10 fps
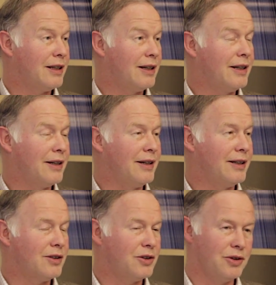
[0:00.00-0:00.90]
leader
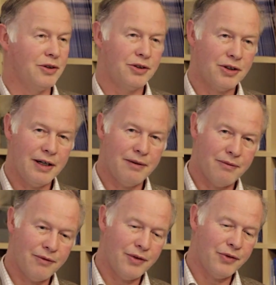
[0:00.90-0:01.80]
needs to do. Try and
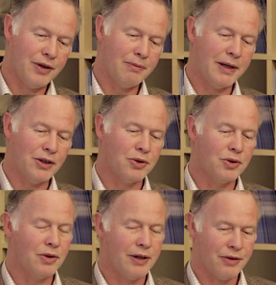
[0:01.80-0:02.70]
make sure
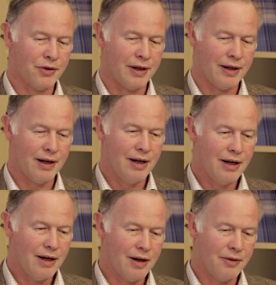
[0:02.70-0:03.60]
all the 3
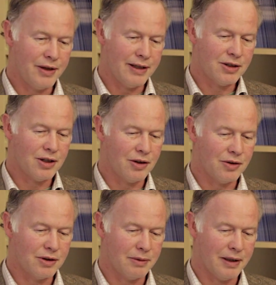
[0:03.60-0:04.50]
of these
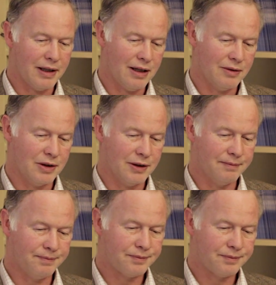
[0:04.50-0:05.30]
circles are being covered.